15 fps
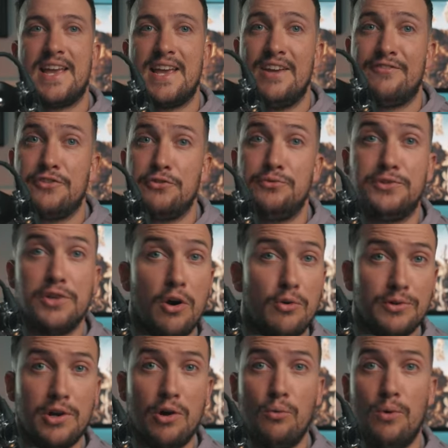If you
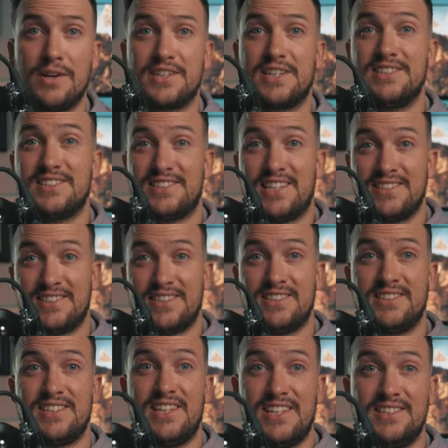don't know what
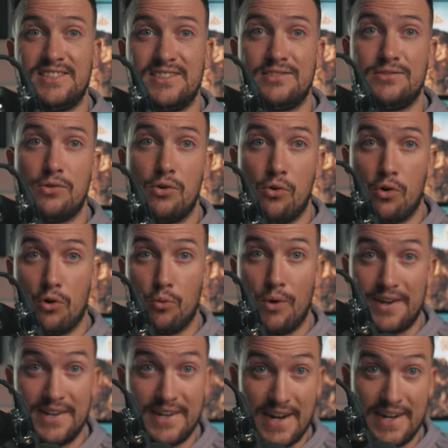consensus is, or
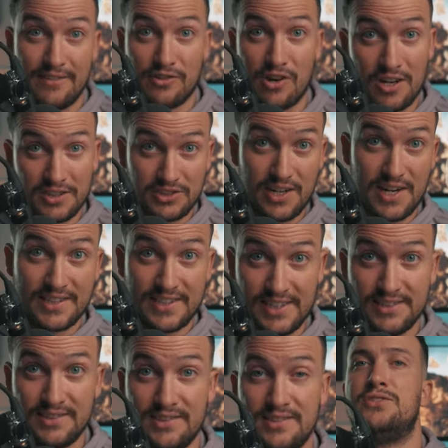what a native contract
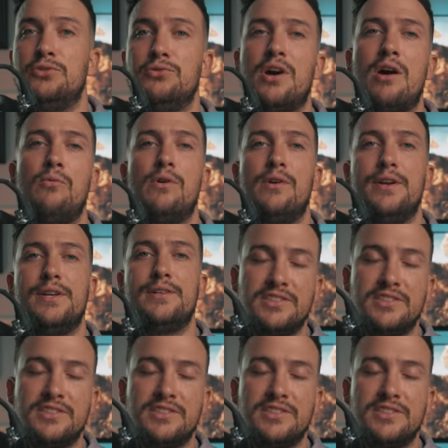is, do not worry.